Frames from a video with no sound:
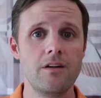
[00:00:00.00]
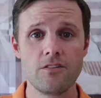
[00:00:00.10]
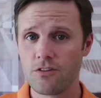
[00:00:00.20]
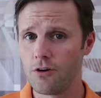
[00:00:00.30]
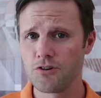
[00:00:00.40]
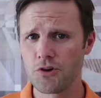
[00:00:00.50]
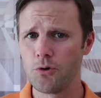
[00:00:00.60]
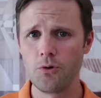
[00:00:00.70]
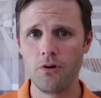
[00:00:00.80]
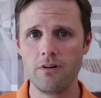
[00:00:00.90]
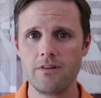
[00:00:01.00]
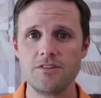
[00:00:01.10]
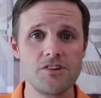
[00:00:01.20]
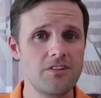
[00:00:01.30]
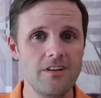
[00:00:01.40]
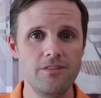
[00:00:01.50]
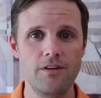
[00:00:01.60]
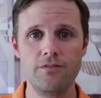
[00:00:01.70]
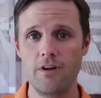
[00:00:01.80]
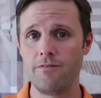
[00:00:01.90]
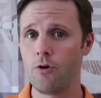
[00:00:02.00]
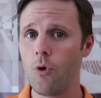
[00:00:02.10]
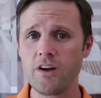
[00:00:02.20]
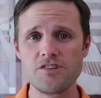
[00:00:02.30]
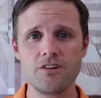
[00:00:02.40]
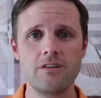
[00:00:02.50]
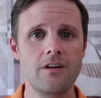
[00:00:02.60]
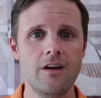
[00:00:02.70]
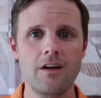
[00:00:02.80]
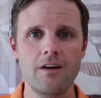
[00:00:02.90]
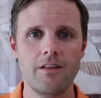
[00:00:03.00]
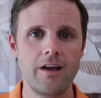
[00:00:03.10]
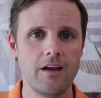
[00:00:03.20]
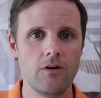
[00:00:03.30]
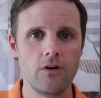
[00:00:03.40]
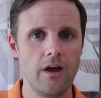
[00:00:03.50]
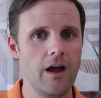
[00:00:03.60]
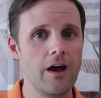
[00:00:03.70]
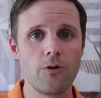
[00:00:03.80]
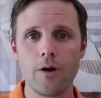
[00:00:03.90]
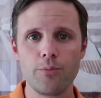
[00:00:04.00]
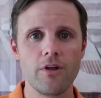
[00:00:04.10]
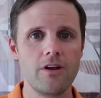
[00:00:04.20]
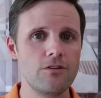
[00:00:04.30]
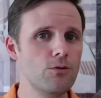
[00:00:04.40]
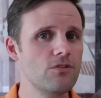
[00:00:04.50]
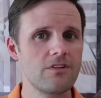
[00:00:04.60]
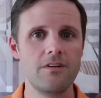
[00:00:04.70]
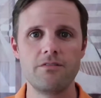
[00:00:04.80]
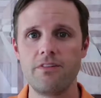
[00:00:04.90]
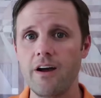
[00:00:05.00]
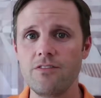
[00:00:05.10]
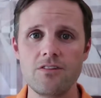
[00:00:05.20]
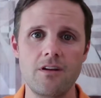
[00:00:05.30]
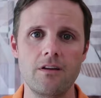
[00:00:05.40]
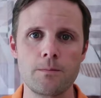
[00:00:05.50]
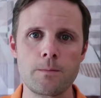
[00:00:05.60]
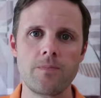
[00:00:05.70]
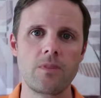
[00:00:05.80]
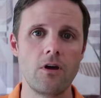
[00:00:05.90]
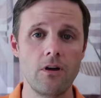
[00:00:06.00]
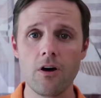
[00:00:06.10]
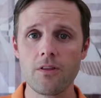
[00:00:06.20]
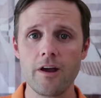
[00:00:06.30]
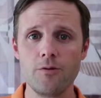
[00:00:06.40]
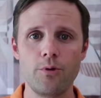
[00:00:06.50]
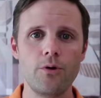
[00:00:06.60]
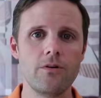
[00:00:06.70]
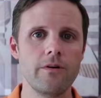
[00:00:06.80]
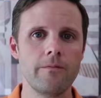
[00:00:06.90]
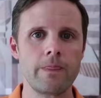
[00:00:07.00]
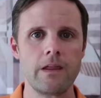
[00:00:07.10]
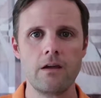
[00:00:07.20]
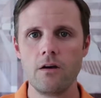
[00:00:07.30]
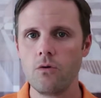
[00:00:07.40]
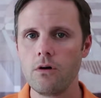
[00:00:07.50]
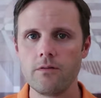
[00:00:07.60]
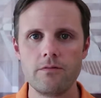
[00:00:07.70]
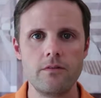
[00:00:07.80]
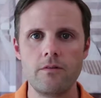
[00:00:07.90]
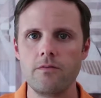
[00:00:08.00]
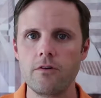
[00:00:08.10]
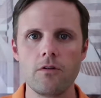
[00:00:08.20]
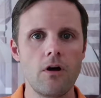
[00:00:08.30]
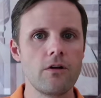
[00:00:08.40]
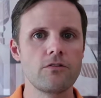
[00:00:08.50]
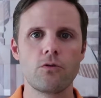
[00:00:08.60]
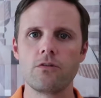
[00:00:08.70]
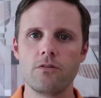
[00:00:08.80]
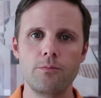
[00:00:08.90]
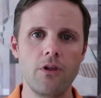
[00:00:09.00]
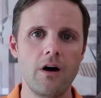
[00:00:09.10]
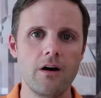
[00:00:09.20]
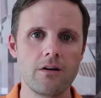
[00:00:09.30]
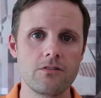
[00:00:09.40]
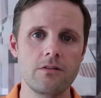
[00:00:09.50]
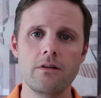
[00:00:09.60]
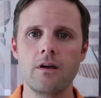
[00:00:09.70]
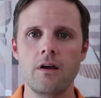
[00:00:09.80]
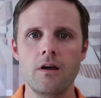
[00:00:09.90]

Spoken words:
is to search Google. Just if you have a question like, okay, how do I play 2 cent, 5 cent on online poker? Well, there are all sorts of blogs and